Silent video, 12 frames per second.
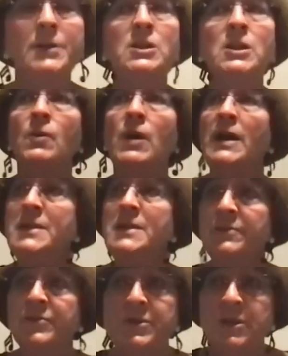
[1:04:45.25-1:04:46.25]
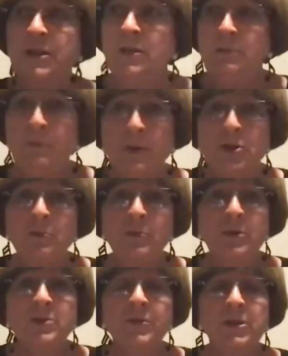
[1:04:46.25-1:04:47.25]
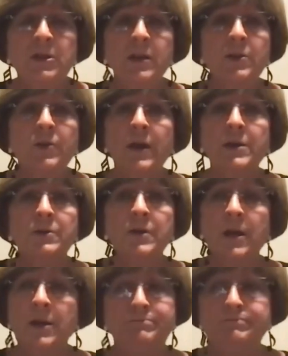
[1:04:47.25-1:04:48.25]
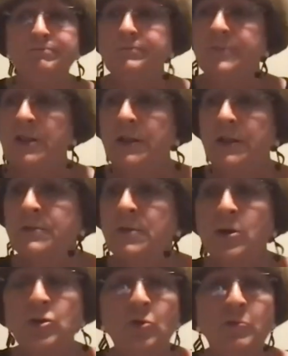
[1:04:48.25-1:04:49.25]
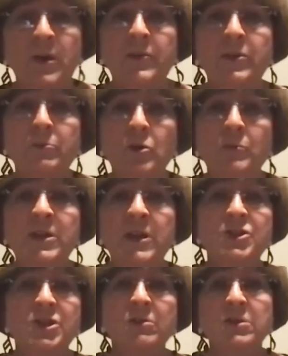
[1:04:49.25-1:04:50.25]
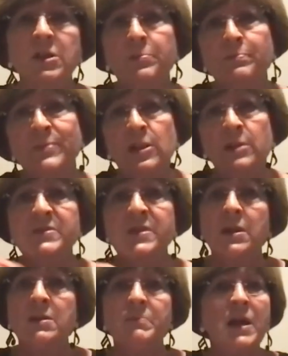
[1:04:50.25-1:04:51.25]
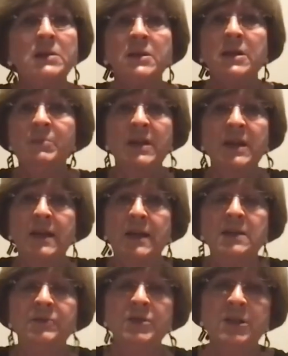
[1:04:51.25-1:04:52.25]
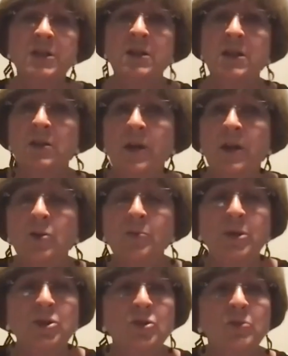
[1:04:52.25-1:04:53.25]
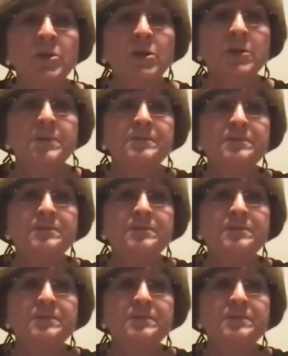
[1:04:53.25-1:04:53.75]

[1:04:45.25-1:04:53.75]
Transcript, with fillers: you know, I never did picture books with the Nutcracker. I'd uh, talk to them about the movement. I'd show little clips out of the ballet, but I, I never did a Nutcracker picture book.